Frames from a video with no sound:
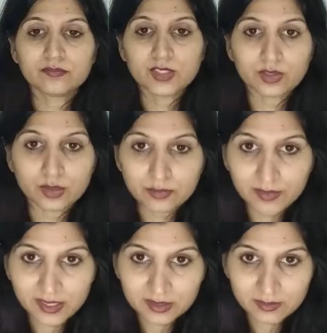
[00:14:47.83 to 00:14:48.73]
Don't
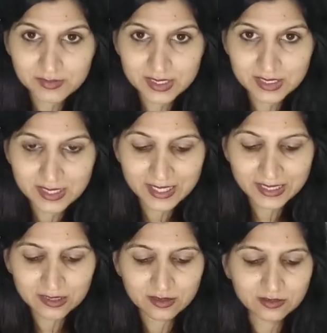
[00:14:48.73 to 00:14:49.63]
make the
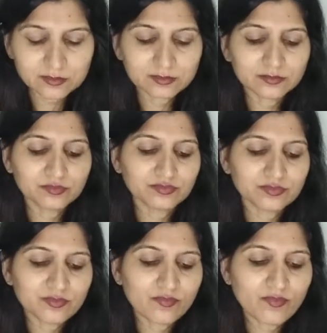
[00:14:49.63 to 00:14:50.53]
mistake.
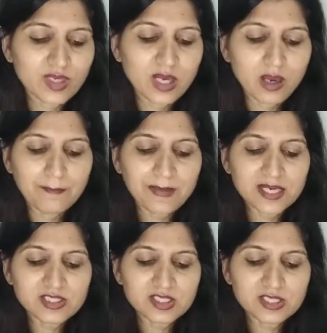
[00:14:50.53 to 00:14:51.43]

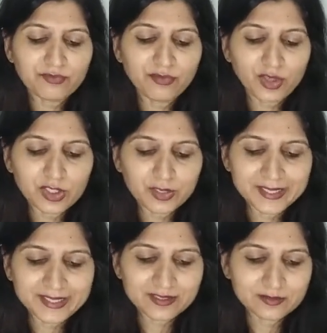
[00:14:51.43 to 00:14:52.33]
Match the
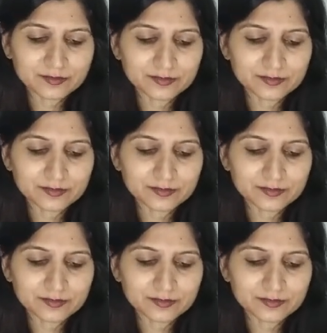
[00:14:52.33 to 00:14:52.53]
following.